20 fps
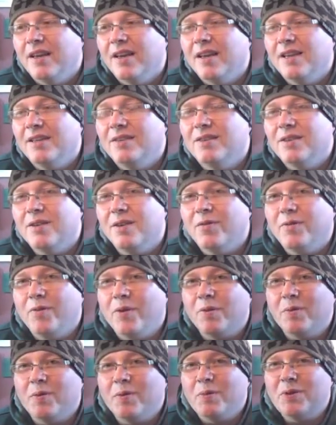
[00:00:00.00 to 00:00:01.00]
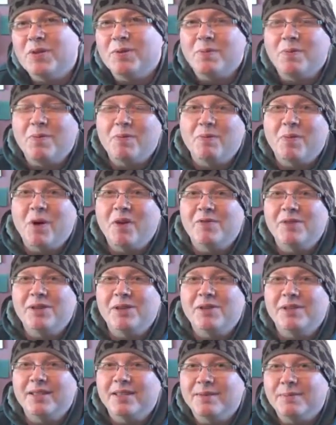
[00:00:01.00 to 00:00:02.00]
and so I've, I must admit my
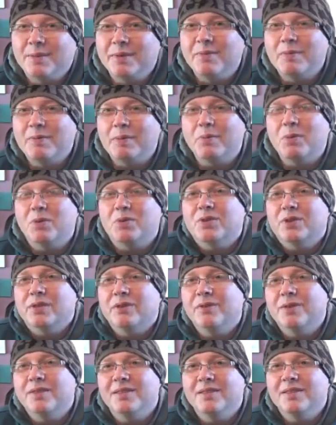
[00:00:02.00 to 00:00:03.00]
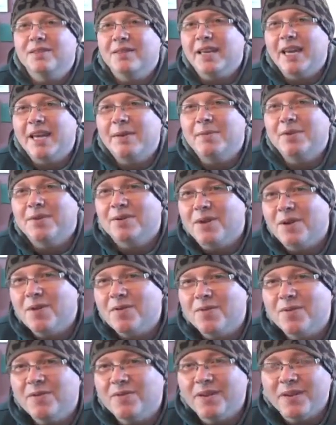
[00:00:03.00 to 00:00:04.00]
videos tend to be a bit more serious than to gaming and so
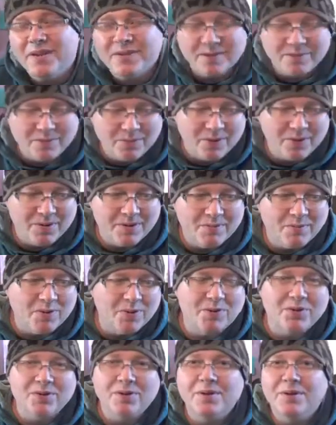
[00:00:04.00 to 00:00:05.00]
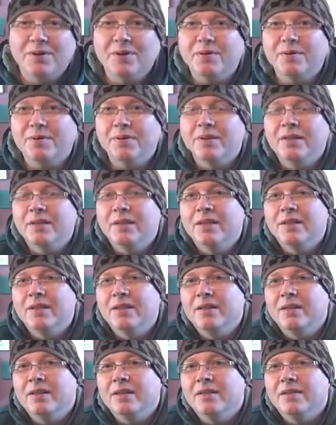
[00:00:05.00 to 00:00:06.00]
forth. I like to put in one or two little
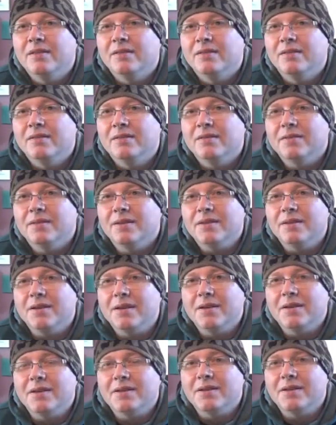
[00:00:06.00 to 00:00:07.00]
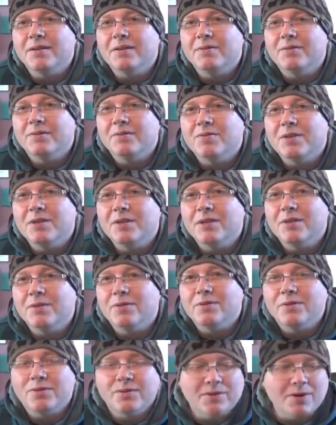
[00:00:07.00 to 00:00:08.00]
uh, witty
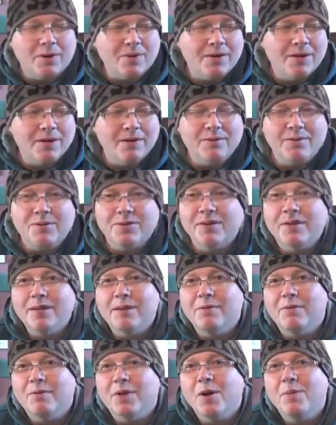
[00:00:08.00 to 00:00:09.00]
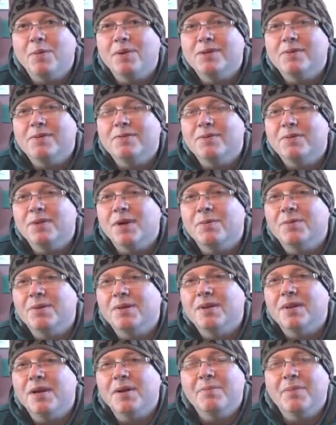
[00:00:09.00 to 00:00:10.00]
or jokey or silly comments from time
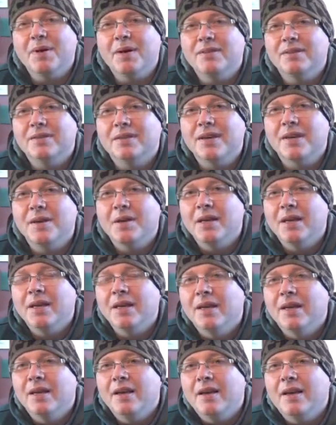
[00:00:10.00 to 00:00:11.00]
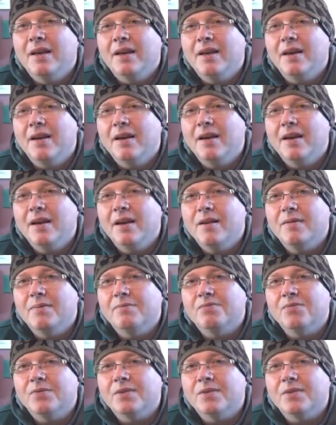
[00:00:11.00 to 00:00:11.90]
to time, but uh, uh,